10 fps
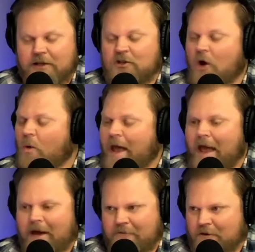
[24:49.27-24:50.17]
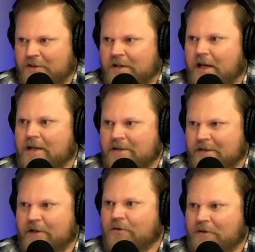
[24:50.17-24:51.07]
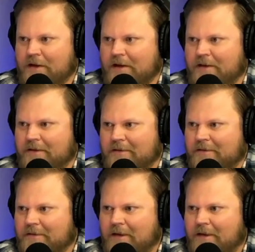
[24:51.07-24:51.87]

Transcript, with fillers: Don't ever say a single thing, mm.